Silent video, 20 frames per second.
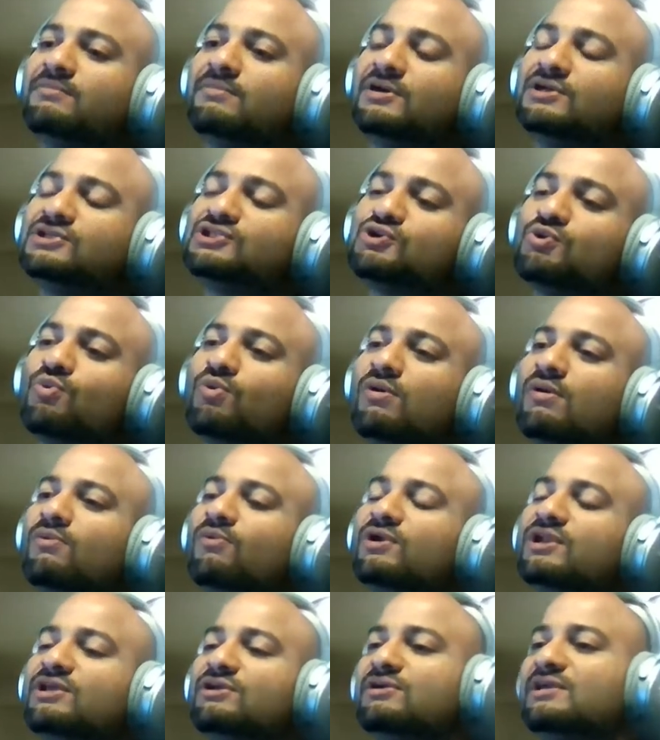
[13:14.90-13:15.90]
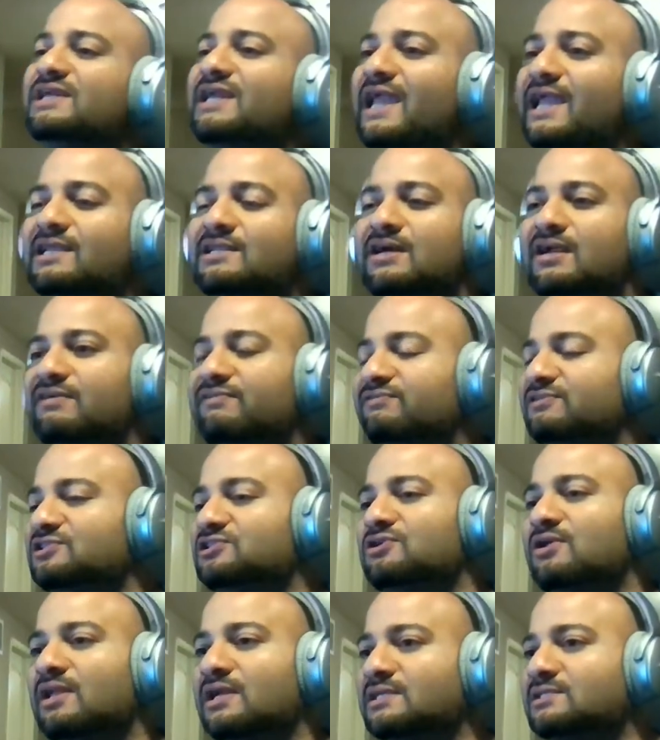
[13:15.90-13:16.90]
So what do you gain out of
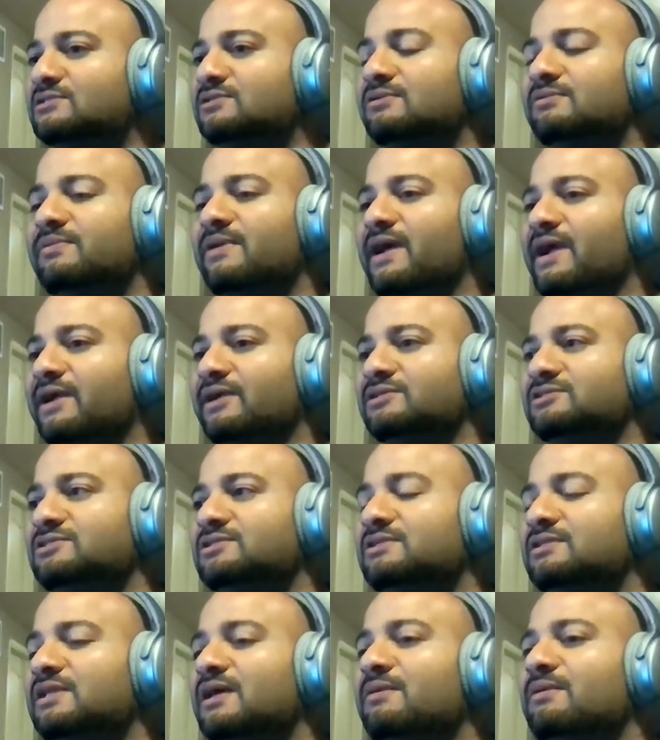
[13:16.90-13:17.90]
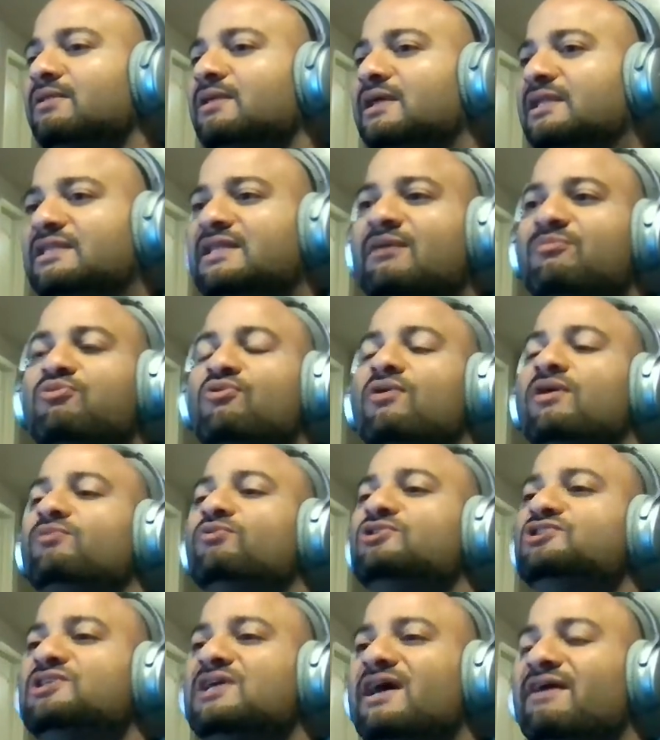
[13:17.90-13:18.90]
installing a tool package? At that point,
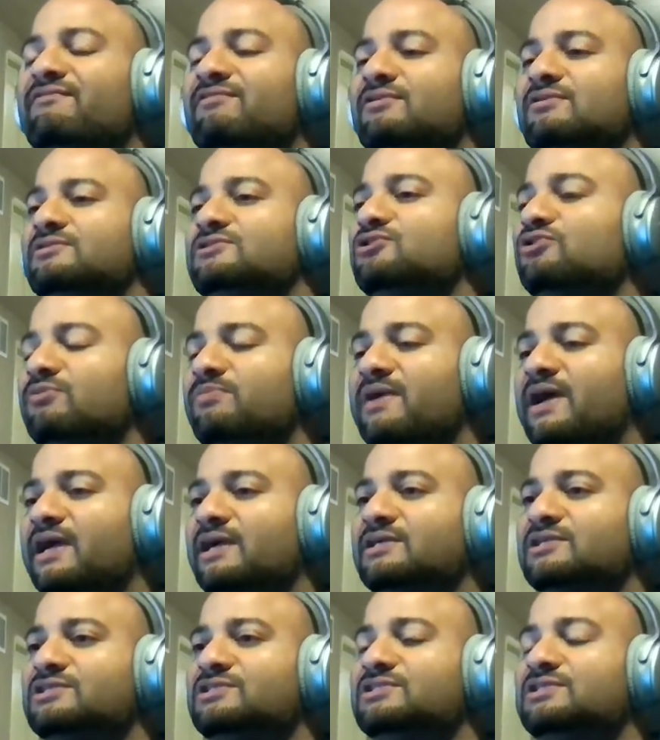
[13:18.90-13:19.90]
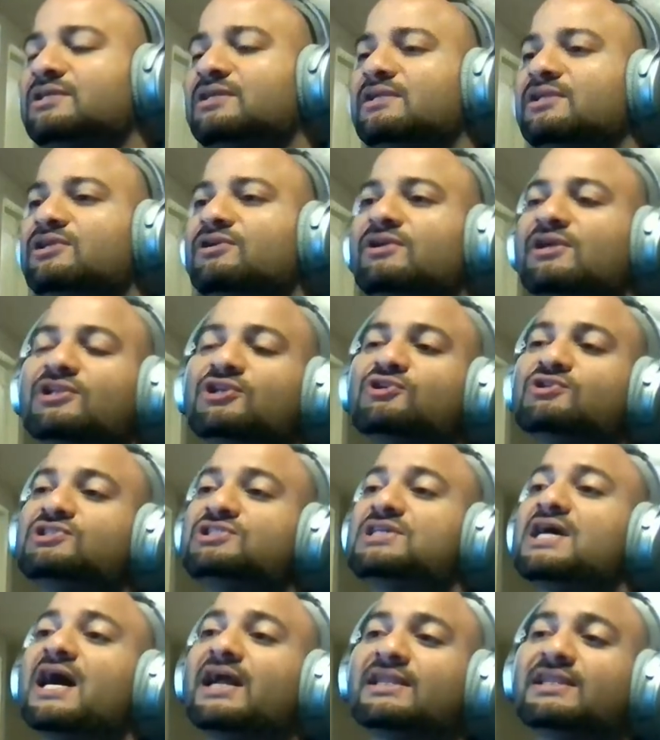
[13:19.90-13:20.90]
once you have a tool package, you can use
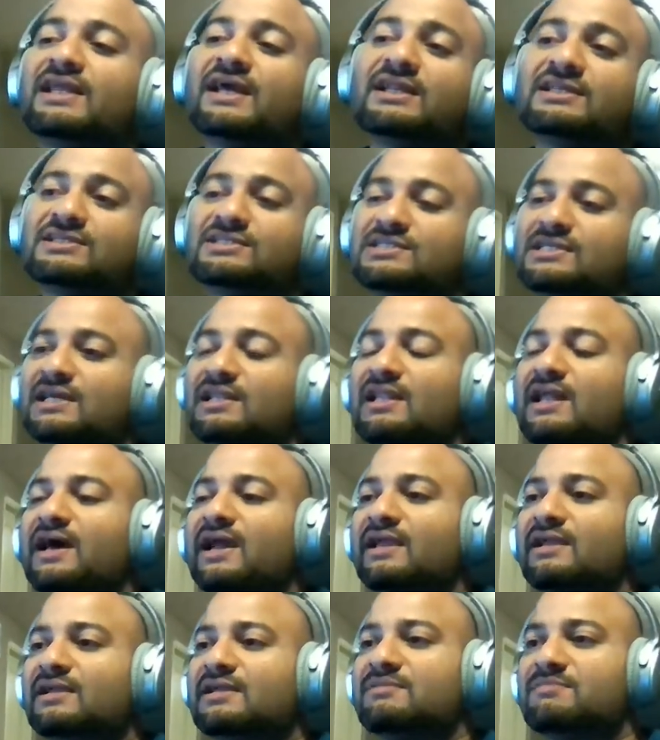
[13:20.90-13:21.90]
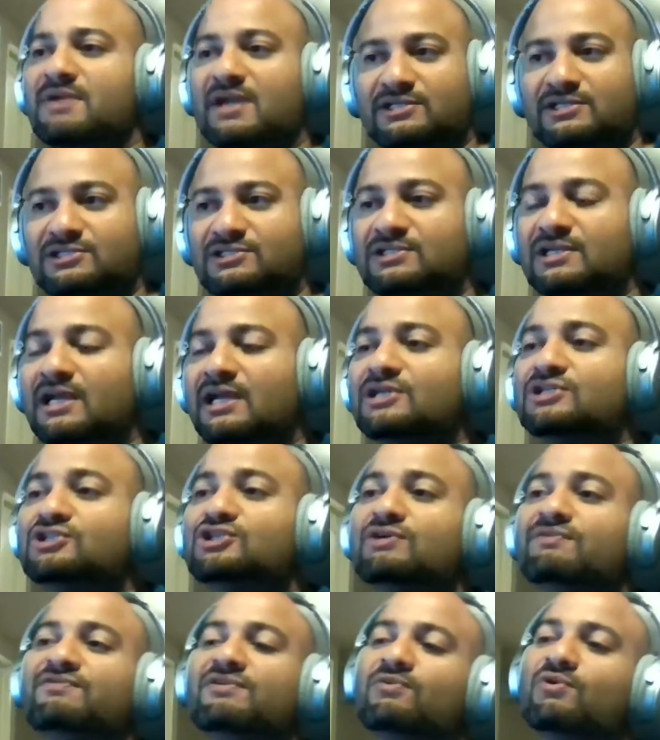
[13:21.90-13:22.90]
.NET CLI commands. So
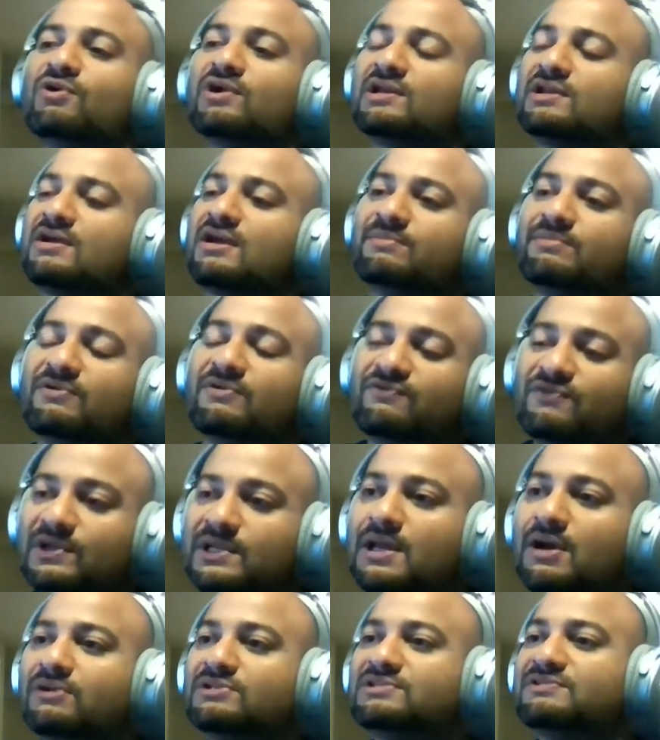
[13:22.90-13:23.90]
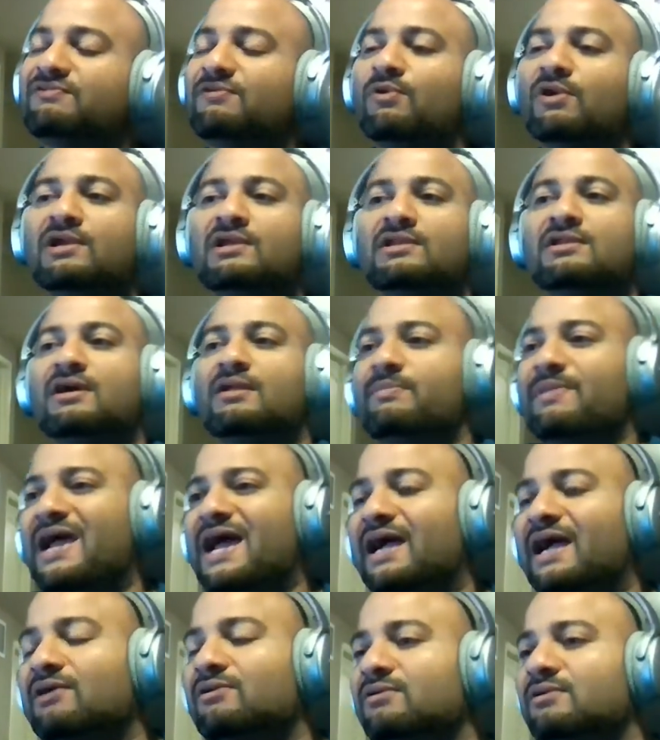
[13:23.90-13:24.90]
if you're working on Windows, or you're working on
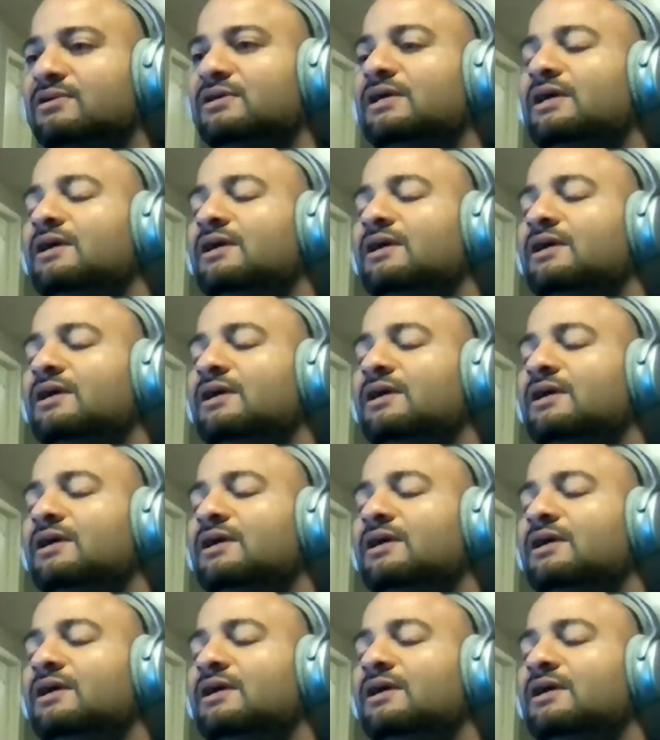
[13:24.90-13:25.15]
Mac or